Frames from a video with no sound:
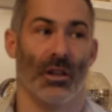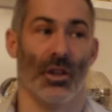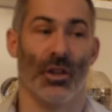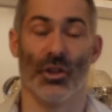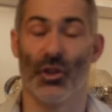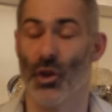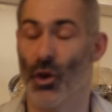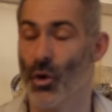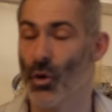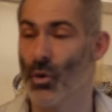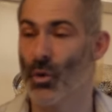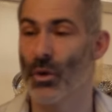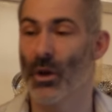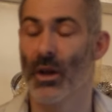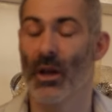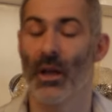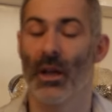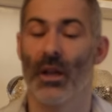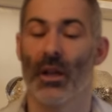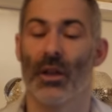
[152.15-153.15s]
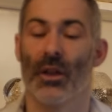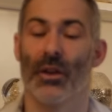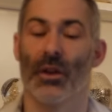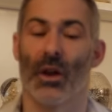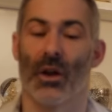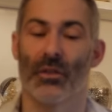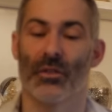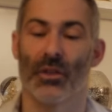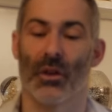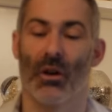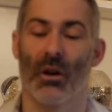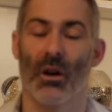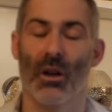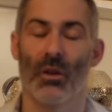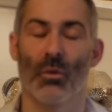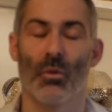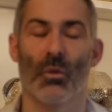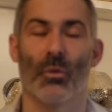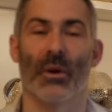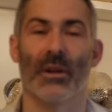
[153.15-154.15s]
you. So I
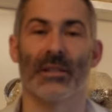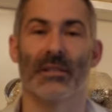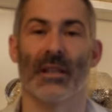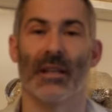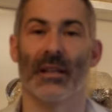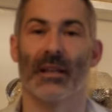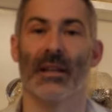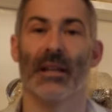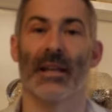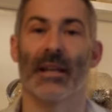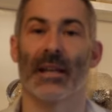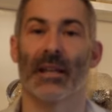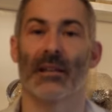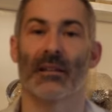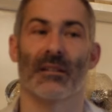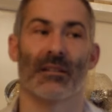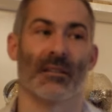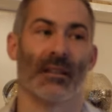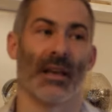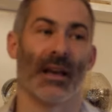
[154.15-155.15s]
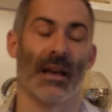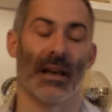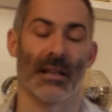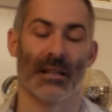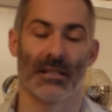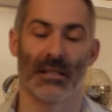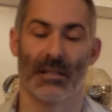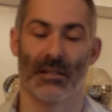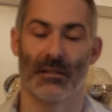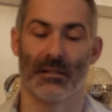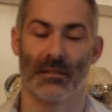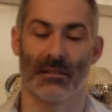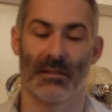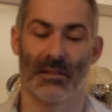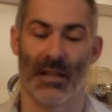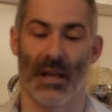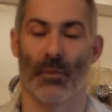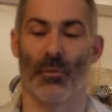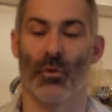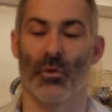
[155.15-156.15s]
always then linked that
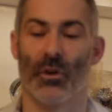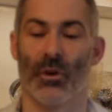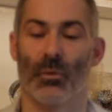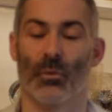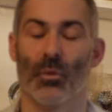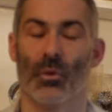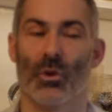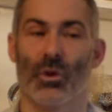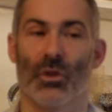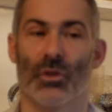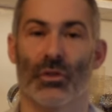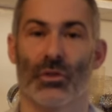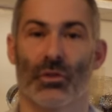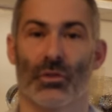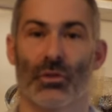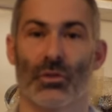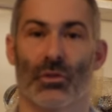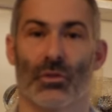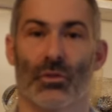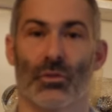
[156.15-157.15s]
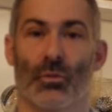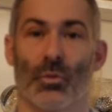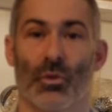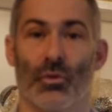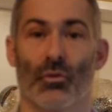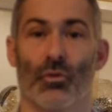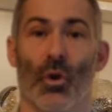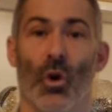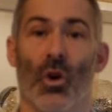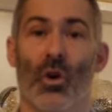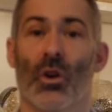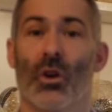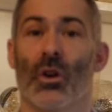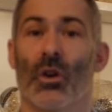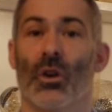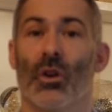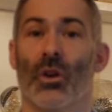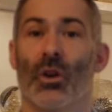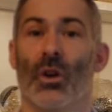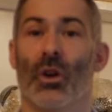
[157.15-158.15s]
stammering was wrong.
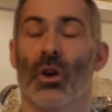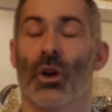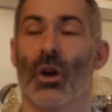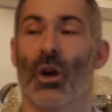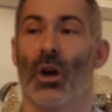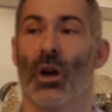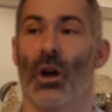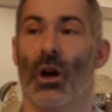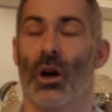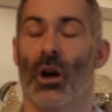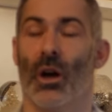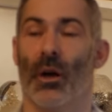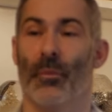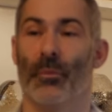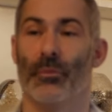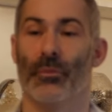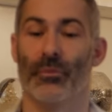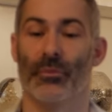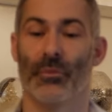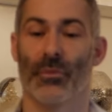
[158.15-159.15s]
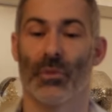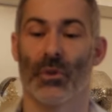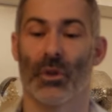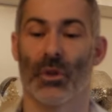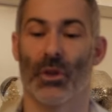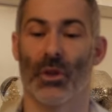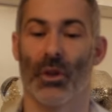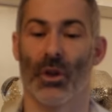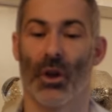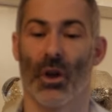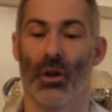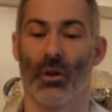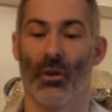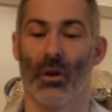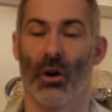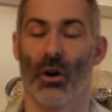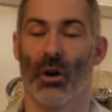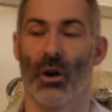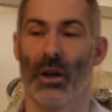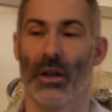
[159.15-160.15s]

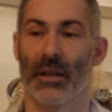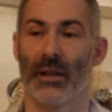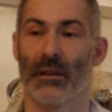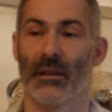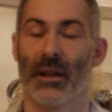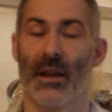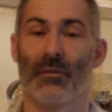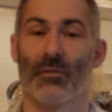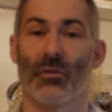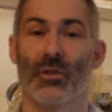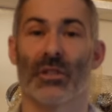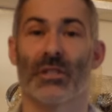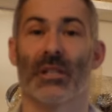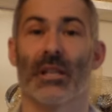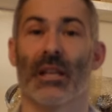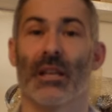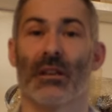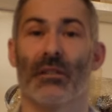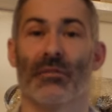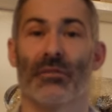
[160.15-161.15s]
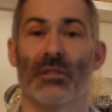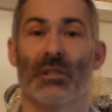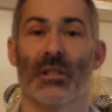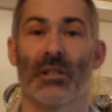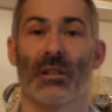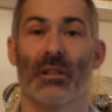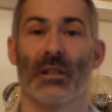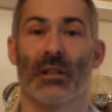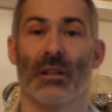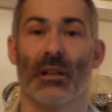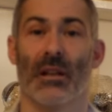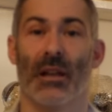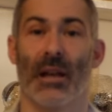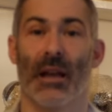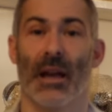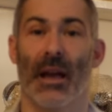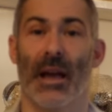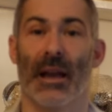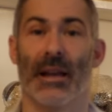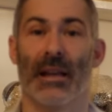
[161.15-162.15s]
I never received
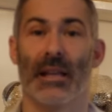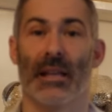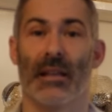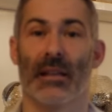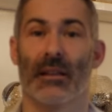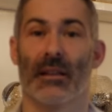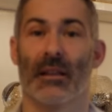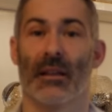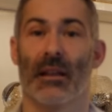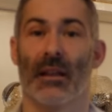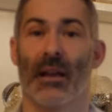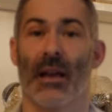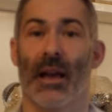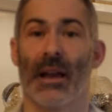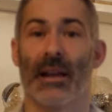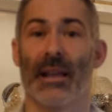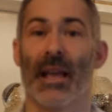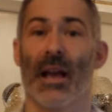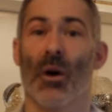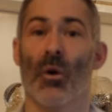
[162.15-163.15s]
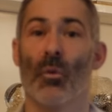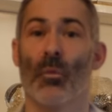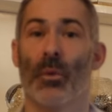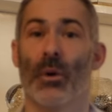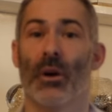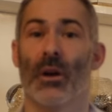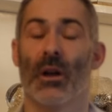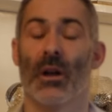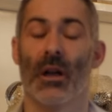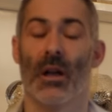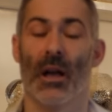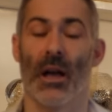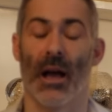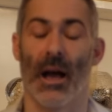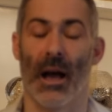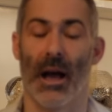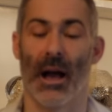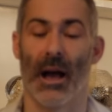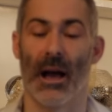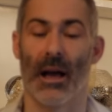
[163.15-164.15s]
any help,
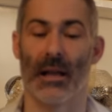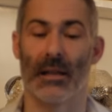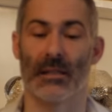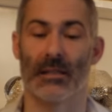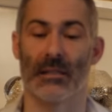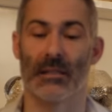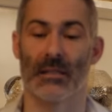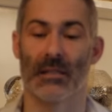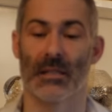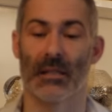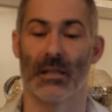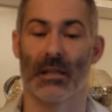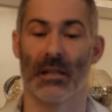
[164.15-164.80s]
and